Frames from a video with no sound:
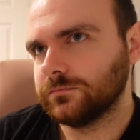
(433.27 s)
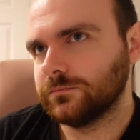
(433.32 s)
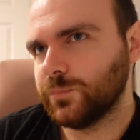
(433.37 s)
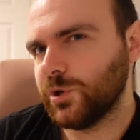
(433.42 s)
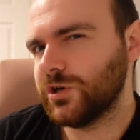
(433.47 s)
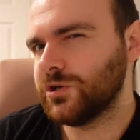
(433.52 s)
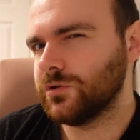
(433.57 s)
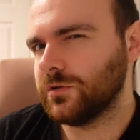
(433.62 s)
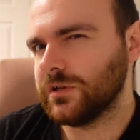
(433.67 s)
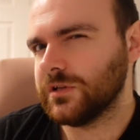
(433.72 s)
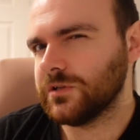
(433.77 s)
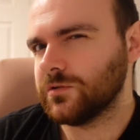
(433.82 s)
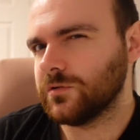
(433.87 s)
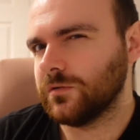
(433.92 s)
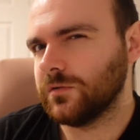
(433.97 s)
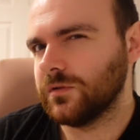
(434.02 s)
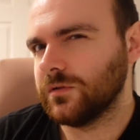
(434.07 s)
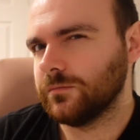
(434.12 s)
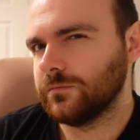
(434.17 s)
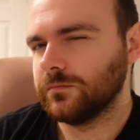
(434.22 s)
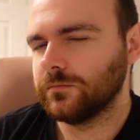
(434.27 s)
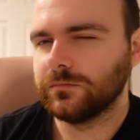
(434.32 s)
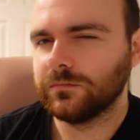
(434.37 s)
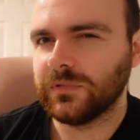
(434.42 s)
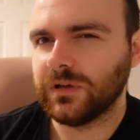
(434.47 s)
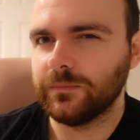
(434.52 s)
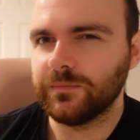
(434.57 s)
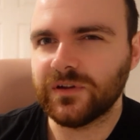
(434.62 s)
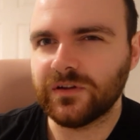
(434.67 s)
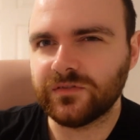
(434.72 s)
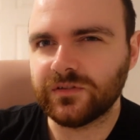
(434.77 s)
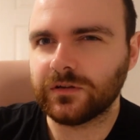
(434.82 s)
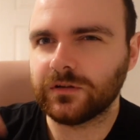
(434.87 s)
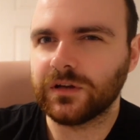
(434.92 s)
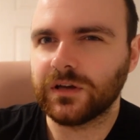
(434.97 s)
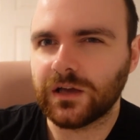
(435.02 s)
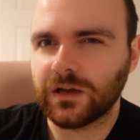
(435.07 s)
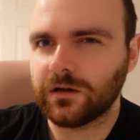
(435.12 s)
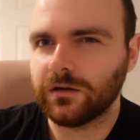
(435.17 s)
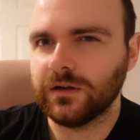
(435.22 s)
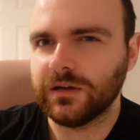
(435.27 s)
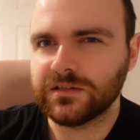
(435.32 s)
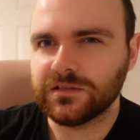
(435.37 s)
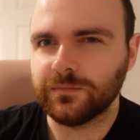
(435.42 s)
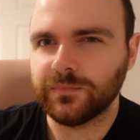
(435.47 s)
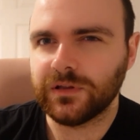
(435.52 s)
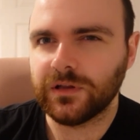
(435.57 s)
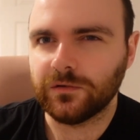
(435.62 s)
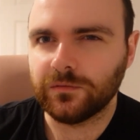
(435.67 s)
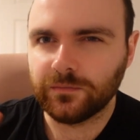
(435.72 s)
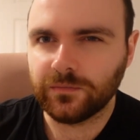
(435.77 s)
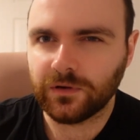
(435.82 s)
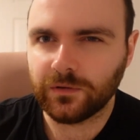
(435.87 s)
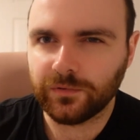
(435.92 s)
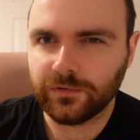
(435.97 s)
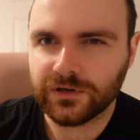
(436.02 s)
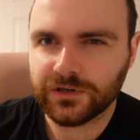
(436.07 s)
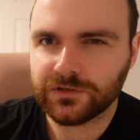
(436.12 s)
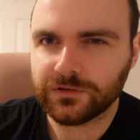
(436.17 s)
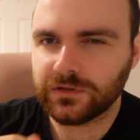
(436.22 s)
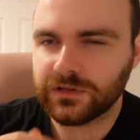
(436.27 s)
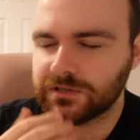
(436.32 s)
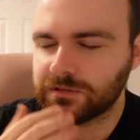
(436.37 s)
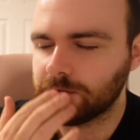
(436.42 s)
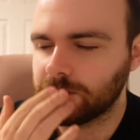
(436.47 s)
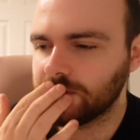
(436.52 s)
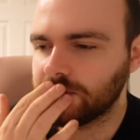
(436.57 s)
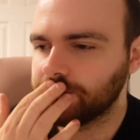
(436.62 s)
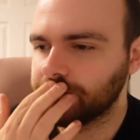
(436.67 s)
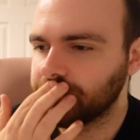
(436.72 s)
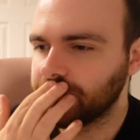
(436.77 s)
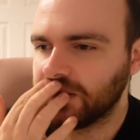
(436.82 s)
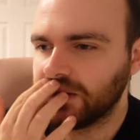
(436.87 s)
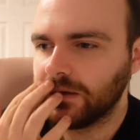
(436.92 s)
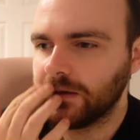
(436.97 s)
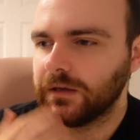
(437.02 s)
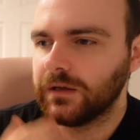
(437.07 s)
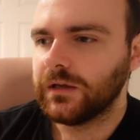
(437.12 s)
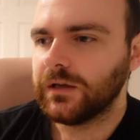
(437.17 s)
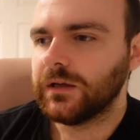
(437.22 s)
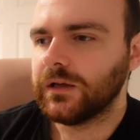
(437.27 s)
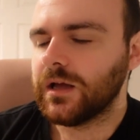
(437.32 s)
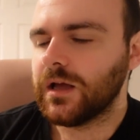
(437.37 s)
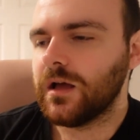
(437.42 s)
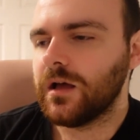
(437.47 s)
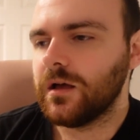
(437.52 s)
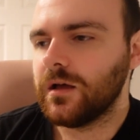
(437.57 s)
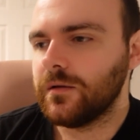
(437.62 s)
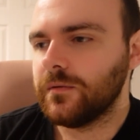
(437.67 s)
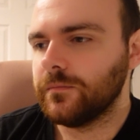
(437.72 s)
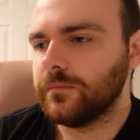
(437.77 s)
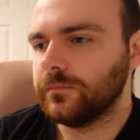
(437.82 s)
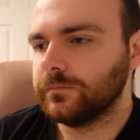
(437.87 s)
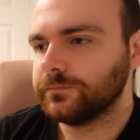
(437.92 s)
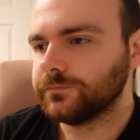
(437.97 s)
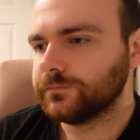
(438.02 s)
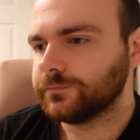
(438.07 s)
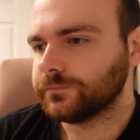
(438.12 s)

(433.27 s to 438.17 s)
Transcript: Pretty sure that's all of them. I'm definitely going to get corrected below, but I'm pretty sure that's all of them. Um,